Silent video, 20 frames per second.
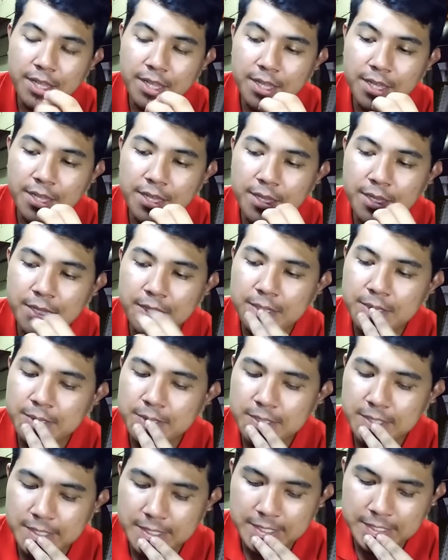
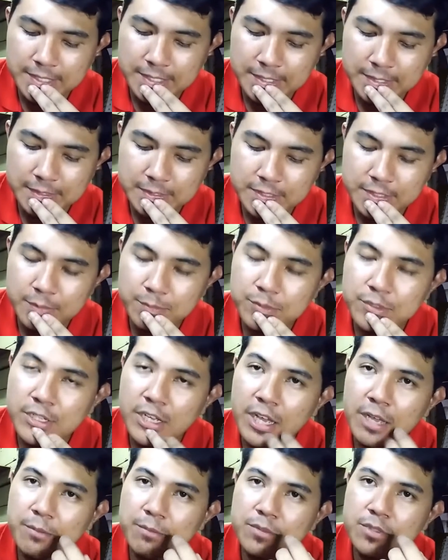And yeah,
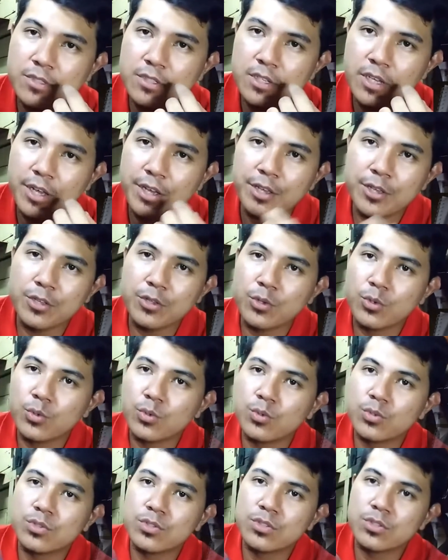sometimes I
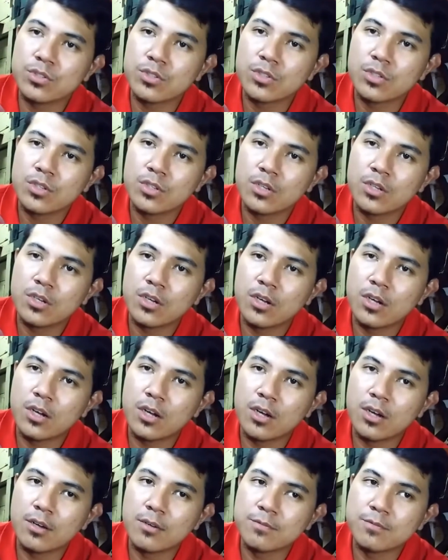use
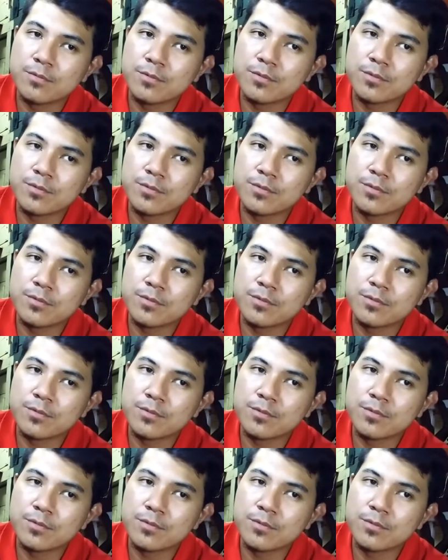um,